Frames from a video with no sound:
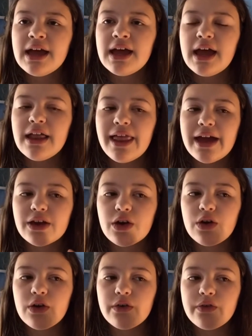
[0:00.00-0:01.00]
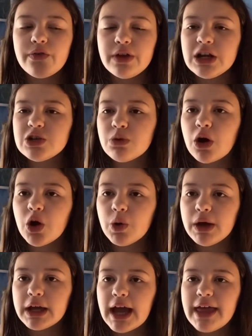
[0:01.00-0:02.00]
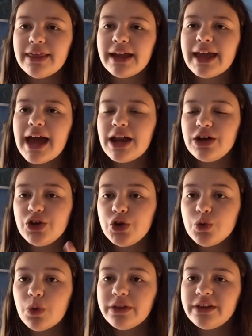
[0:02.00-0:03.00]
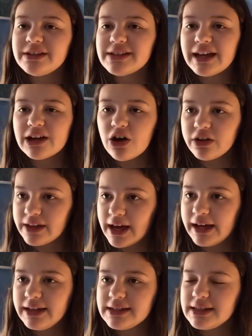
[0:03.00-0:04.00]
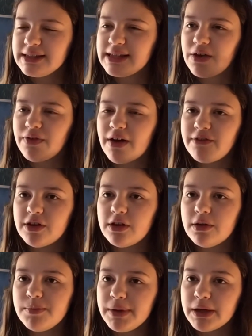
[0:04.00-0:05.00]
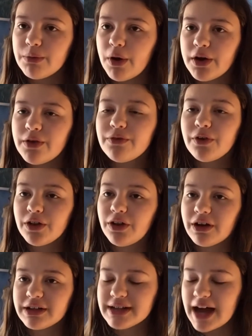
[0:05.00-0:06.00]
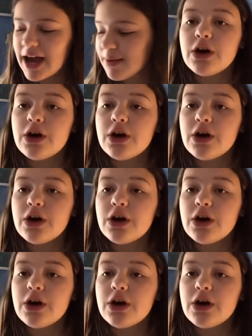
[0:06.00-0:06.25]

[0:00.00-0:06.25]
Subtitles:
like finish one quicker and then get a new one that's like all nice, instead of having a big one for a long time.